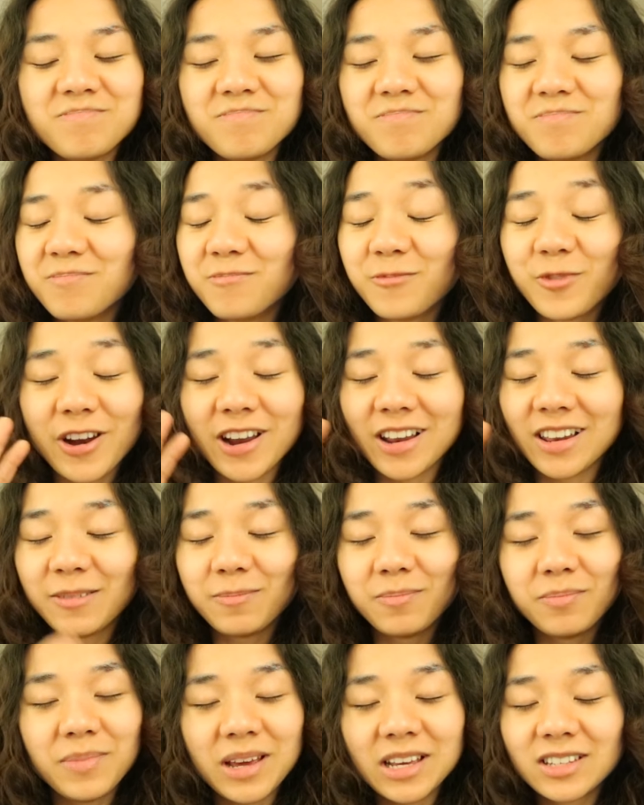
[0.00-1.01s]
really
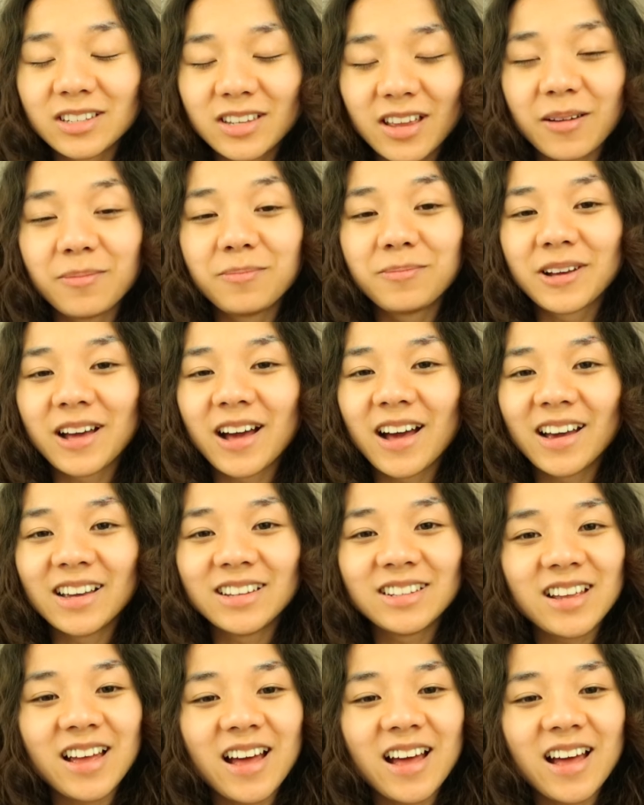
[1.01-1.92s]
mixed up guys.